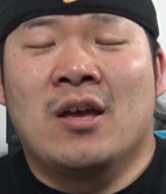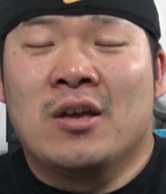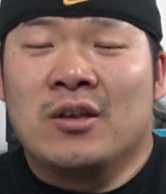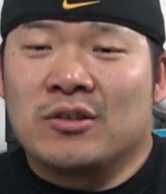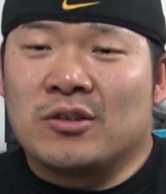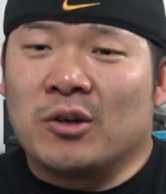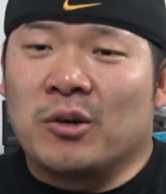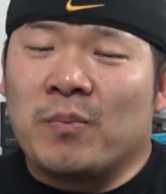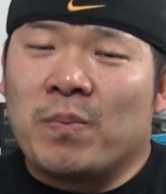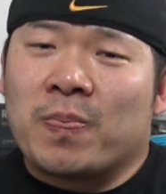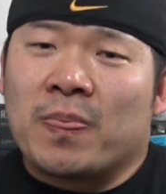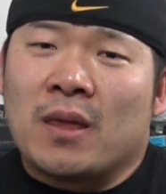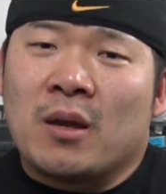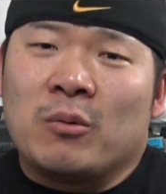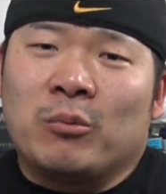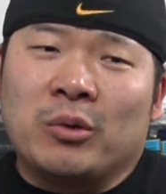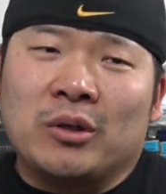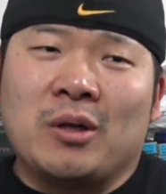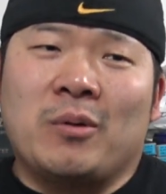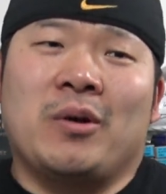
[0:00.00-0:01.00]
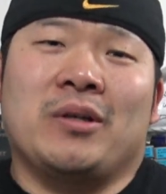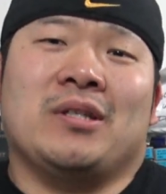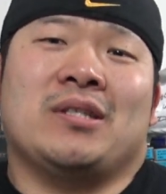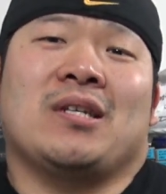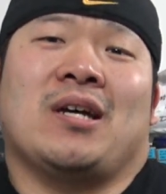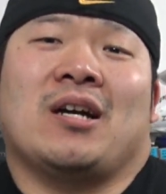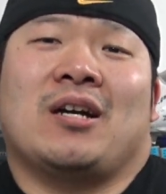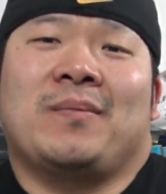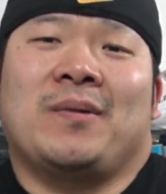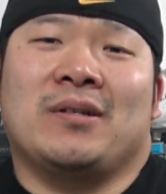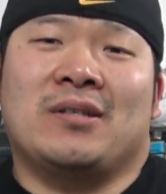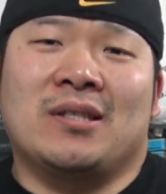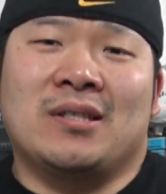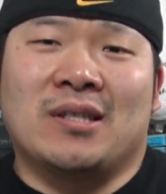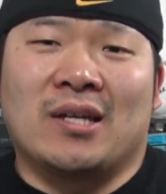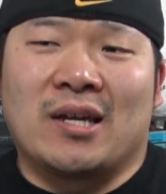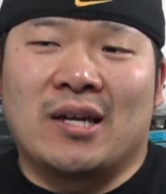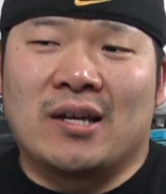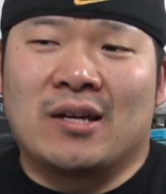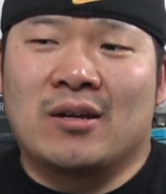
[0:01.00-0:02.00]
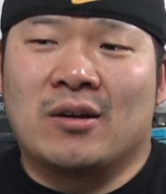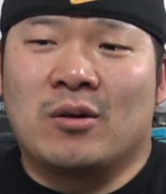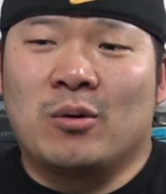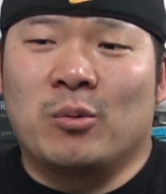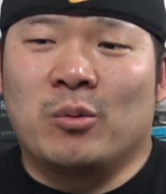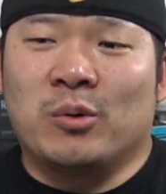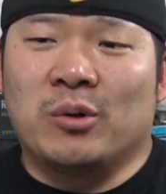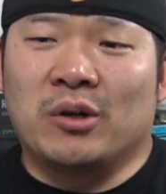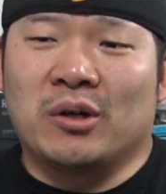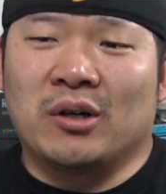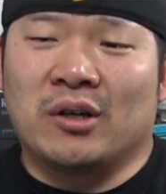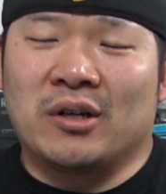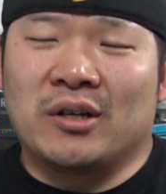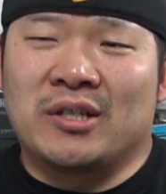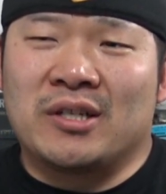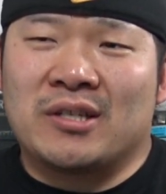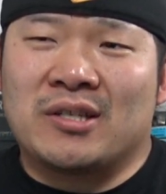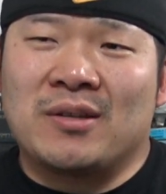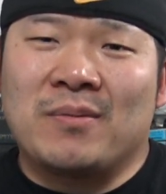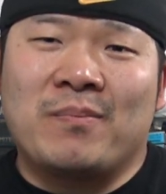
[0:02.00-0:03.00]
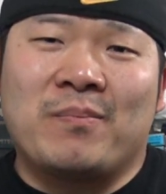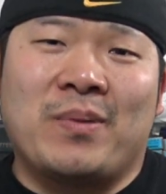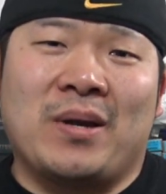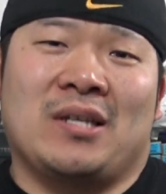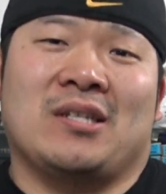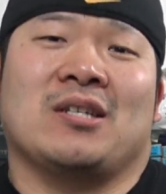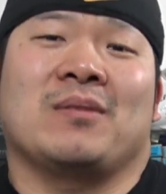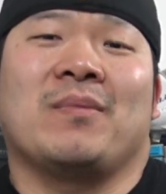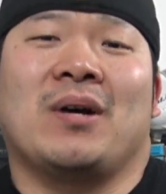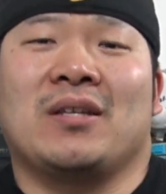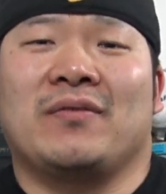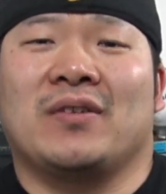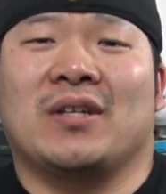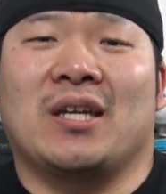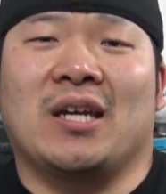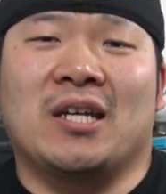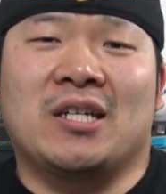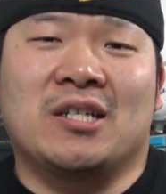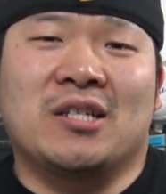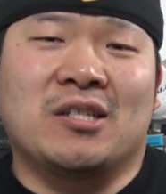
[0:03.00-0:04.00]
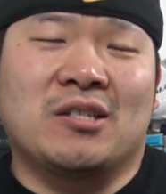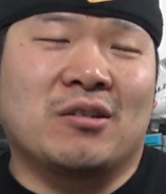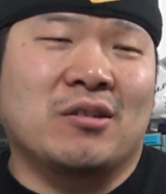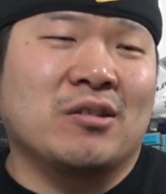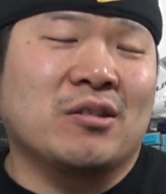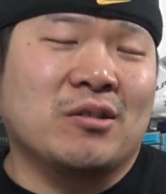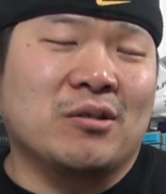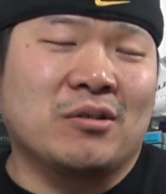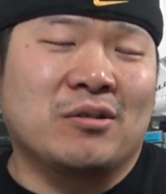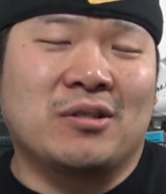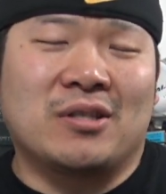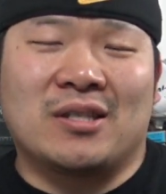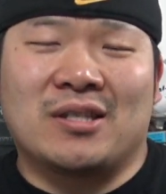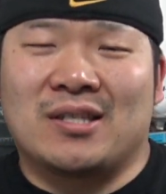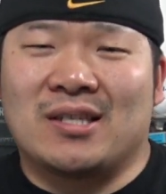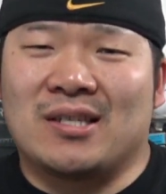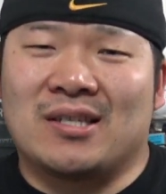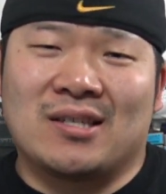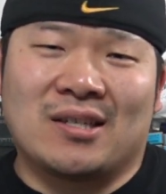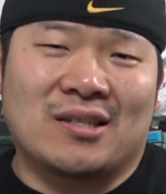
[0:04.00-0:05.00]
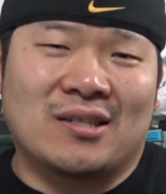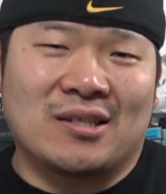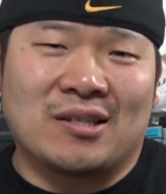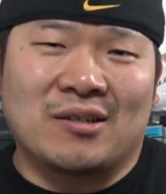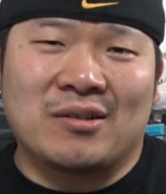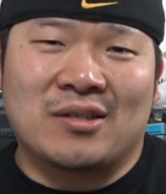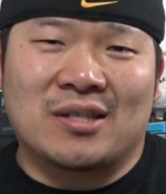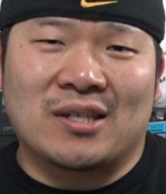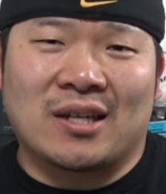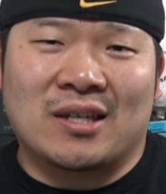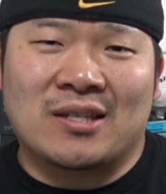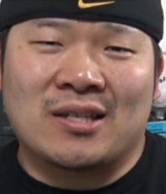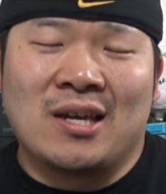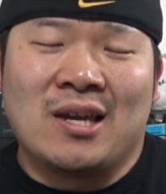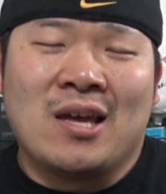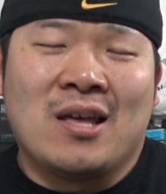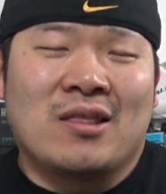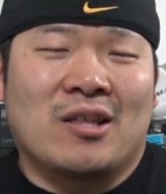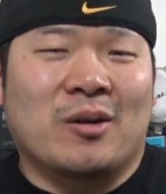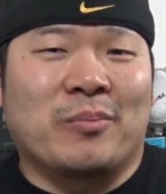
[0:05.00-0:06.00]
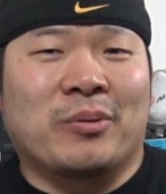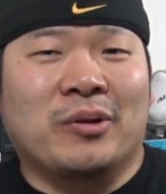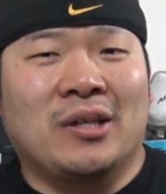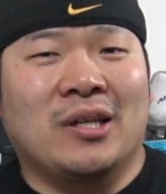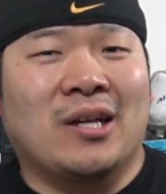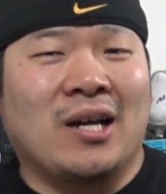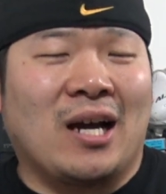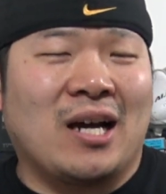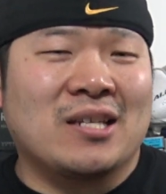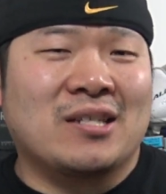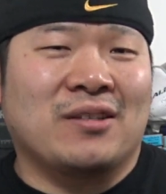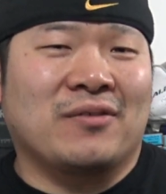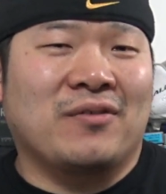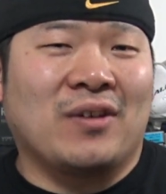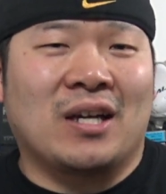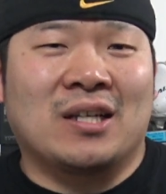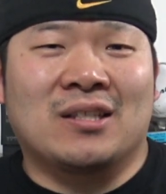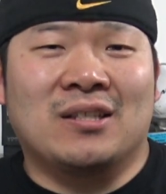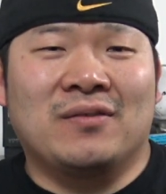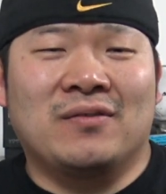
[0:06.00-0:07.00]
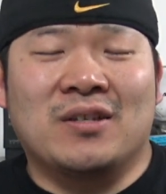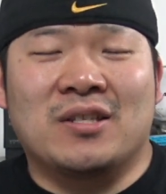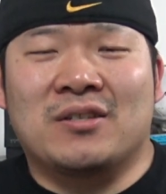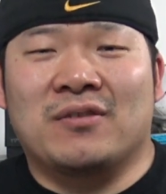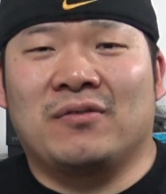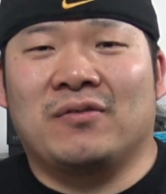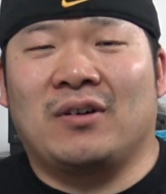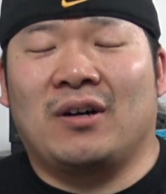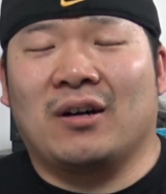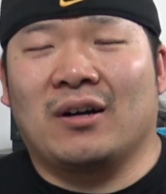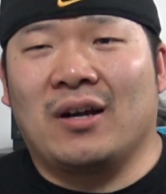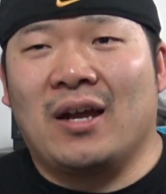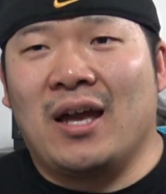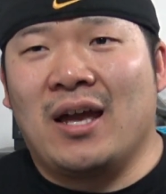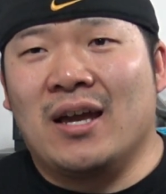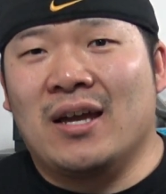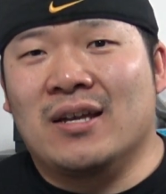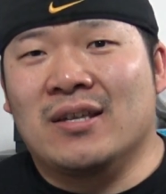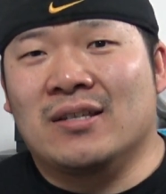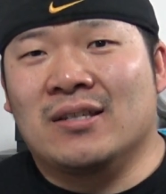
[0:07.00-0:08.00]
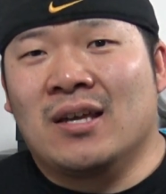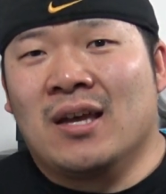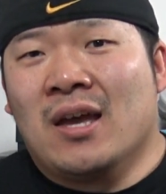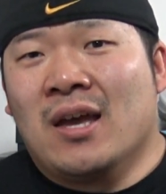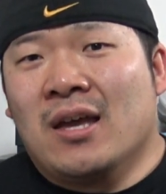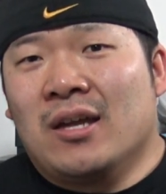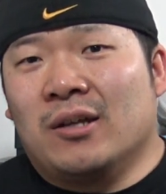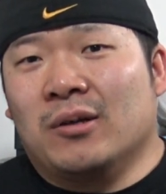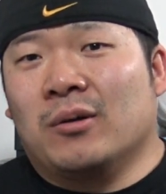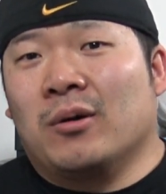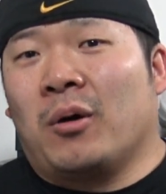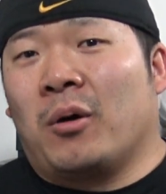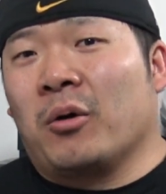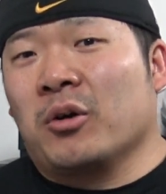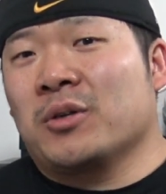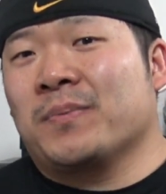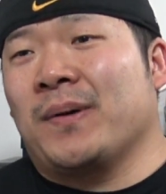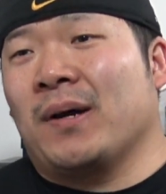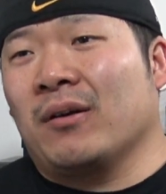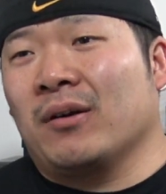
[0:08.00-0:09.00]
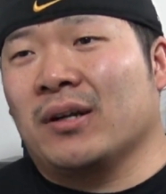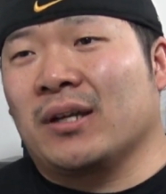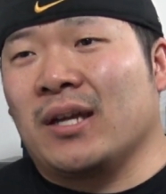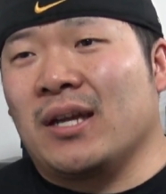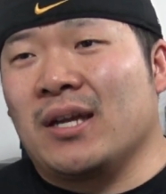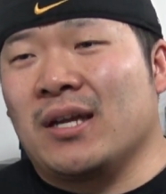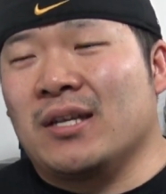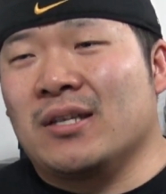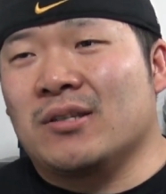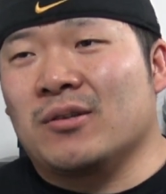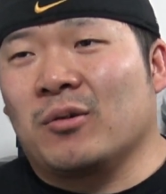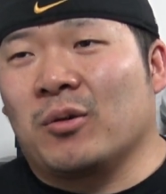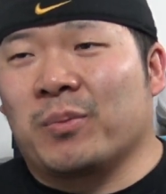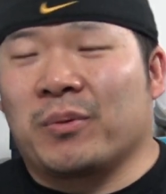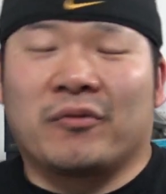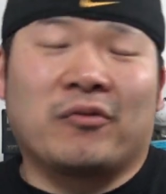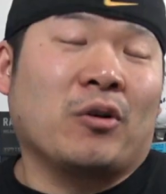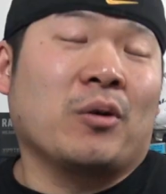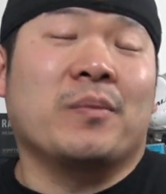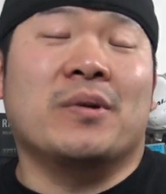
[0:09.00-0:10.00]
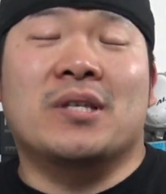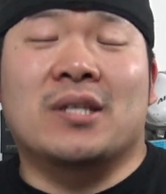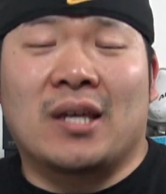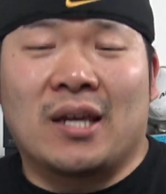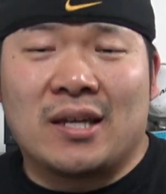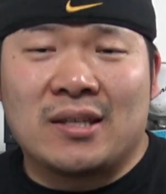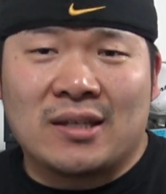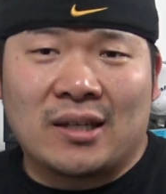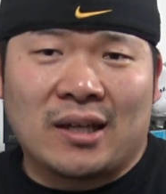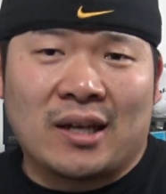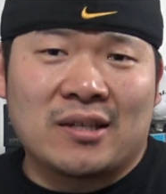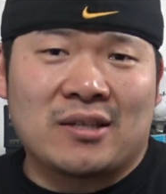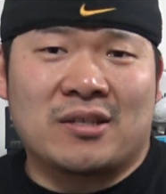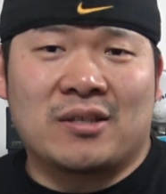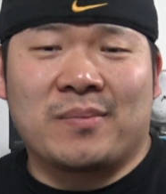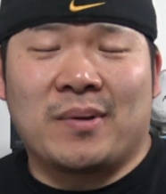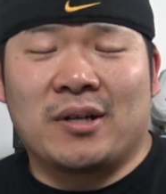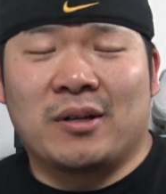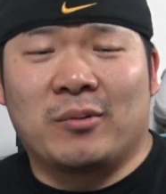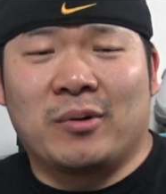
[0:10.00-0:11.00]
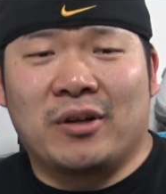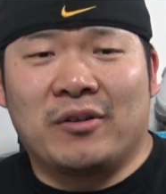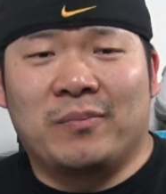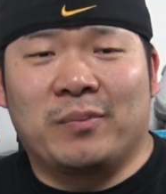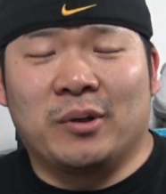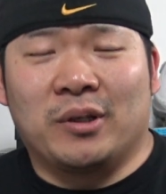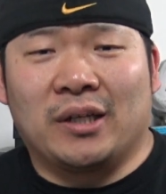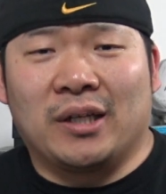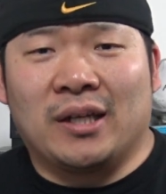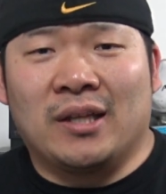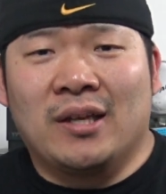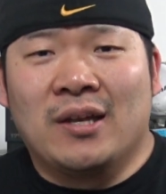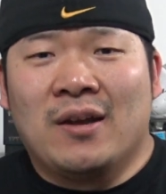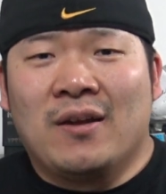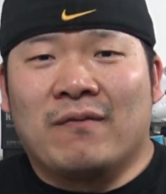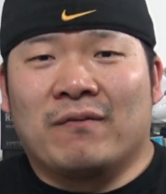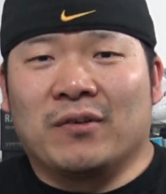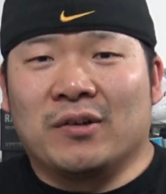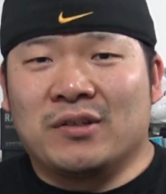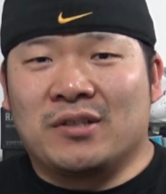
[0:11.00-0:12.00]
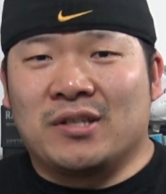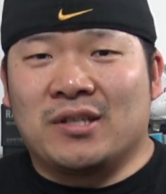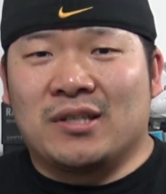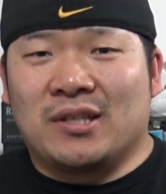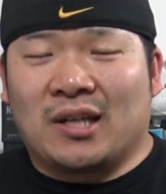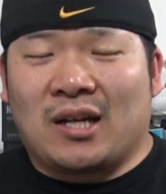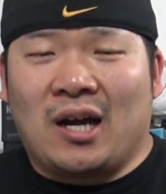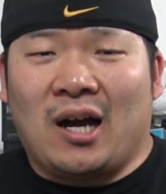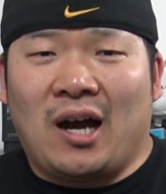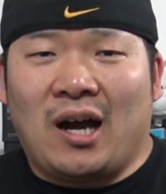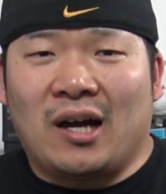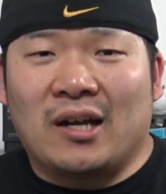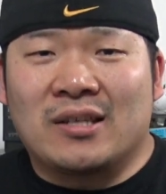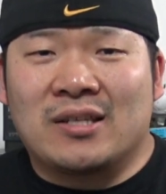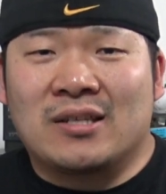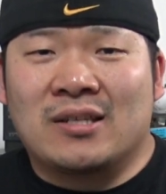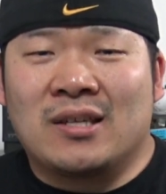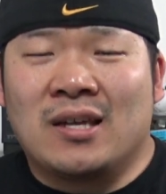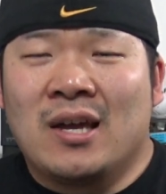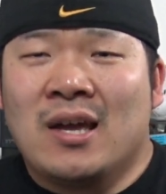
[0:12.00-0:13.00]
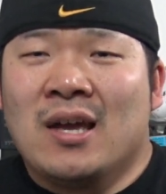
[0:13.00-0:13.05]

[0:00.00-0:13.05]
So what I want to talk about today were just some basic modifications you can do to the z06 that are pretty cost effective as far as, horsepower gains or performance gains, I guess is a better way of putting it, versus the cost.